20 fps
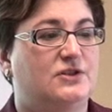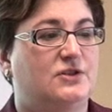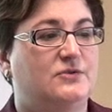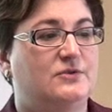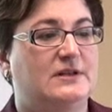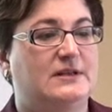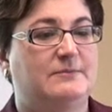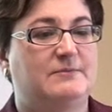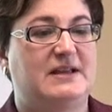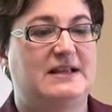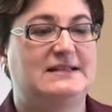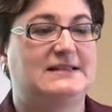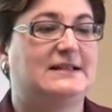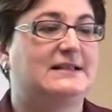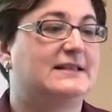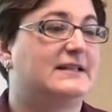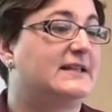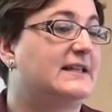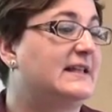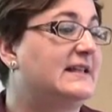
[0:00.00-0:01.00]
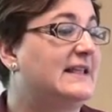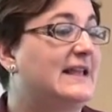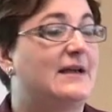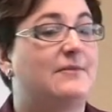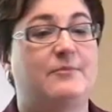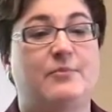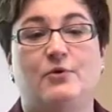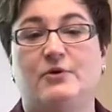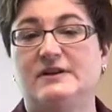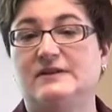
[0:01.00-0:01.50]
children basically can
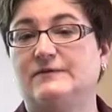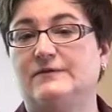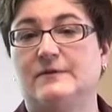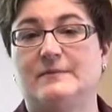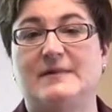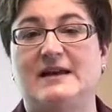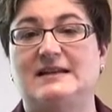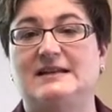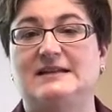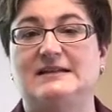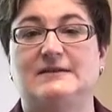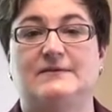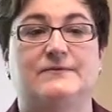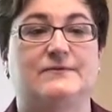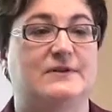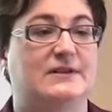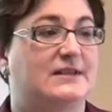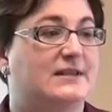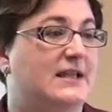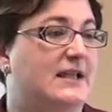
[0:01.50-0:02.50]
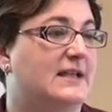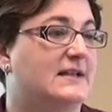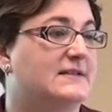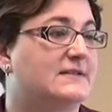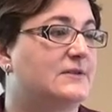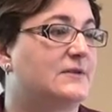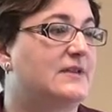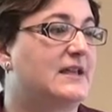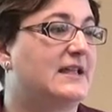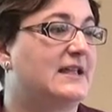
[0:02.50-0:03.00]
get points for many different things.
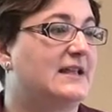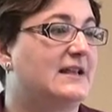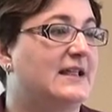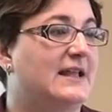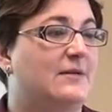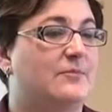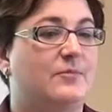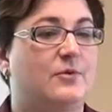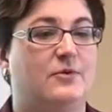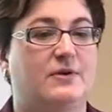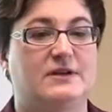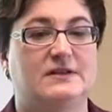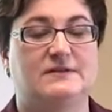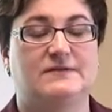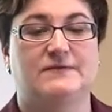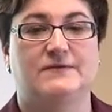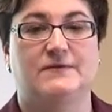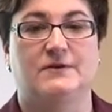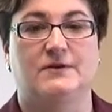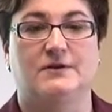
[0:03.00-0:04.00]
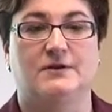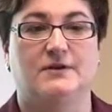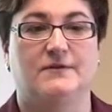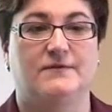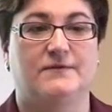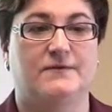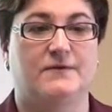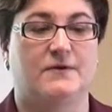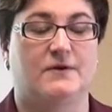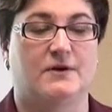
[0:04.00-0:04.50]
So they can get points for,
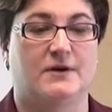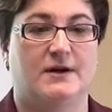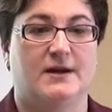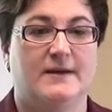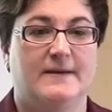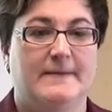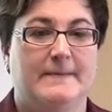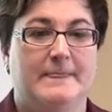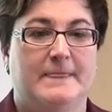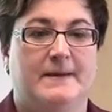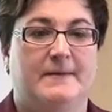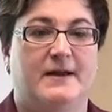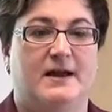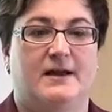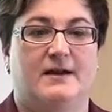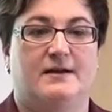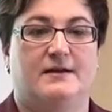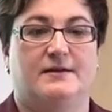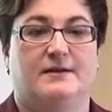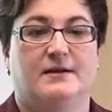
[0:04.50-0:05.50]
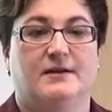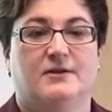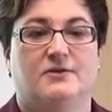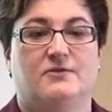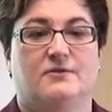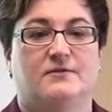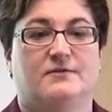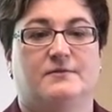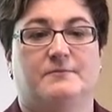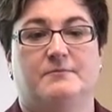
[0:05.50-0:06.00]
for uh,
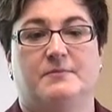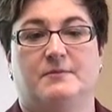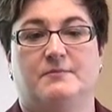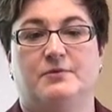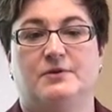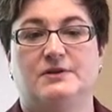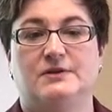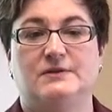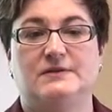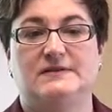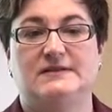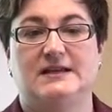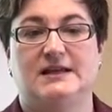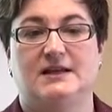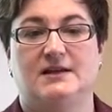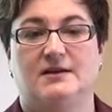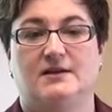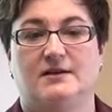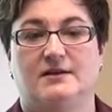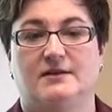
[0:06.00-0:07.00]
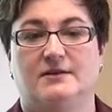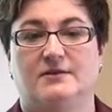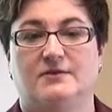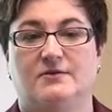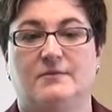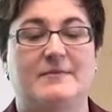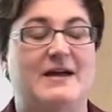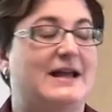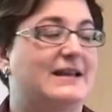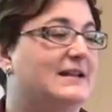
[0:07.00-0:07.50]
gr producing
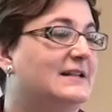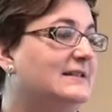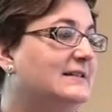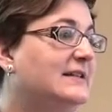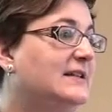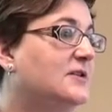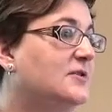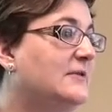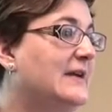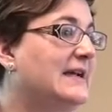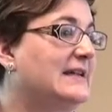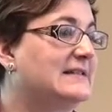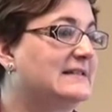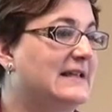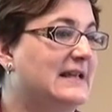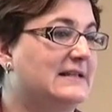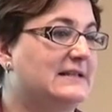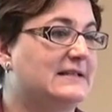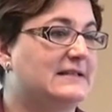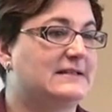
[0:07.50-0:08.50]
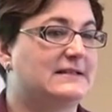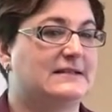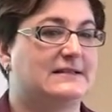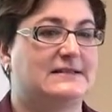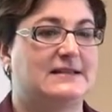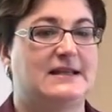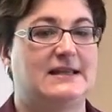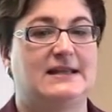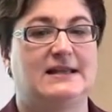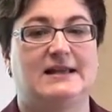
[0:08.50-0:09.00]
grammatically correct sentences.
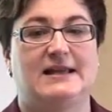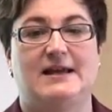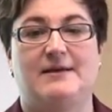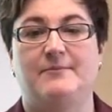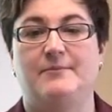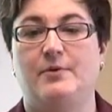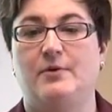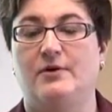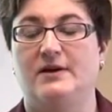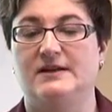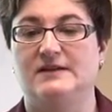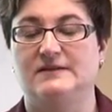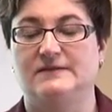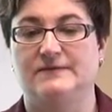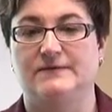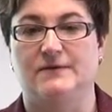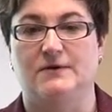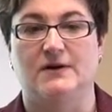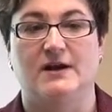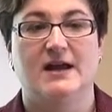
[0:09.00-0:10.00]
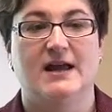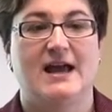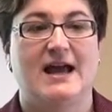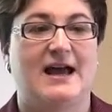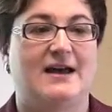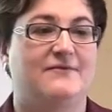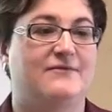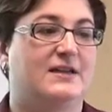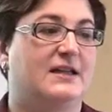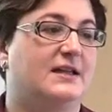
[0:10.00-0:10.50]
They can get points for
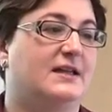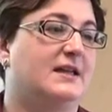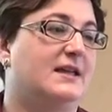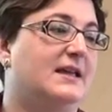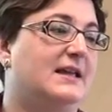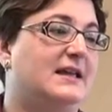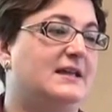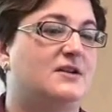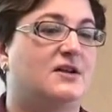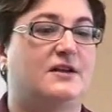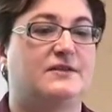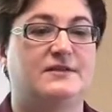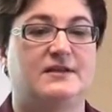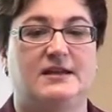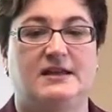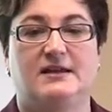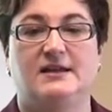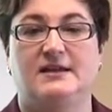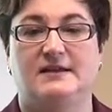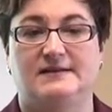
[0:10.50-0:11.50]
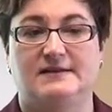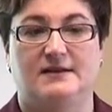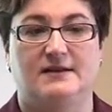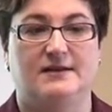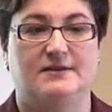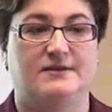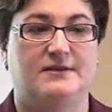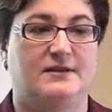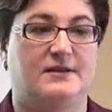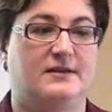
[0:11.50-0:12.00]
having hit on the,
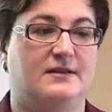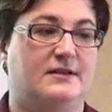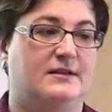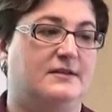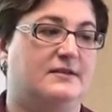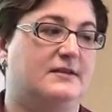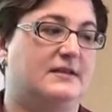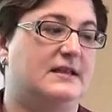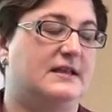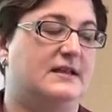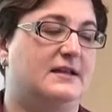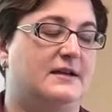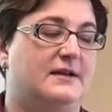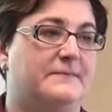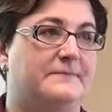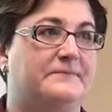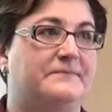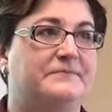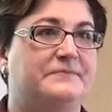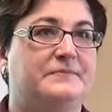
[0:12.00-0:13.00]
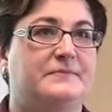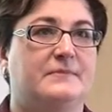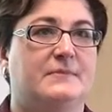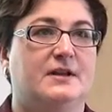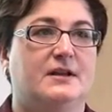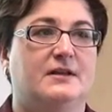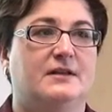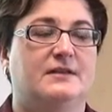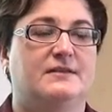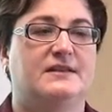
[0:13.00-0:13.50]
uh, the, the, um,
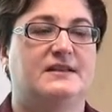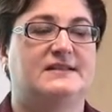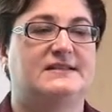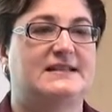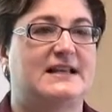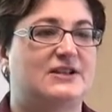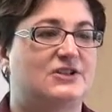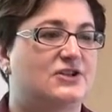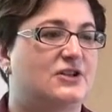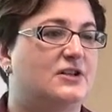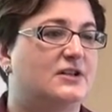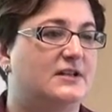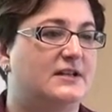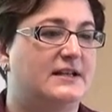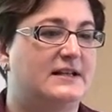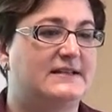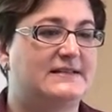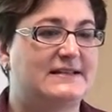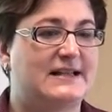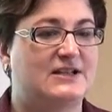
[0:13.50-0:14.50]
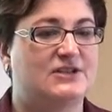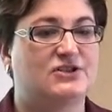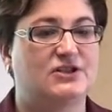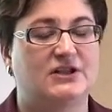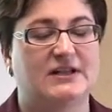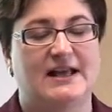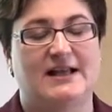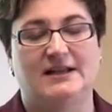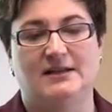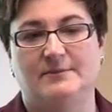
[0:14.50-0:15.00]
the essential,
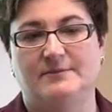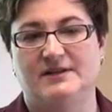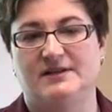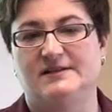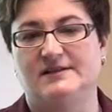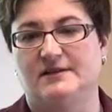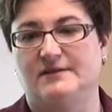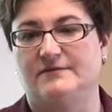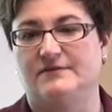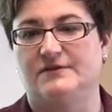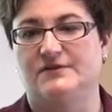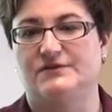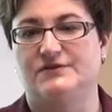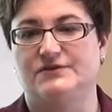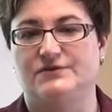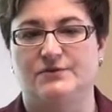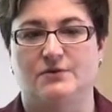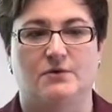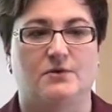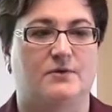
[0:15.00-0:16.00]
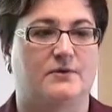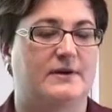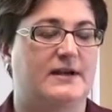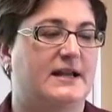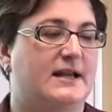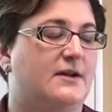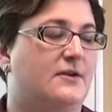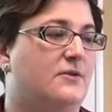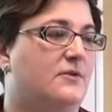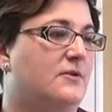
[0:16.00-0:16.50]
essential elements of the
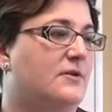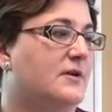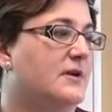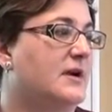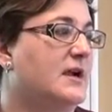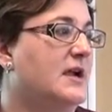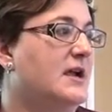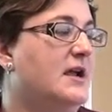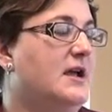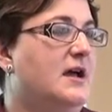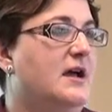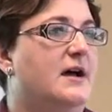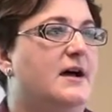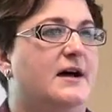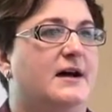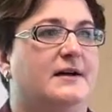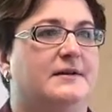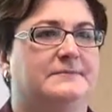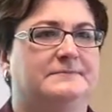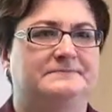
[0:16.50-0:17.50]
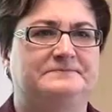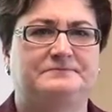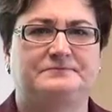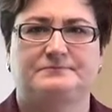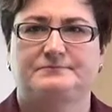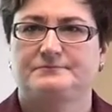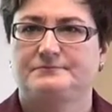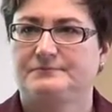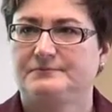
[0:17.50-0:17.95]
story, or um,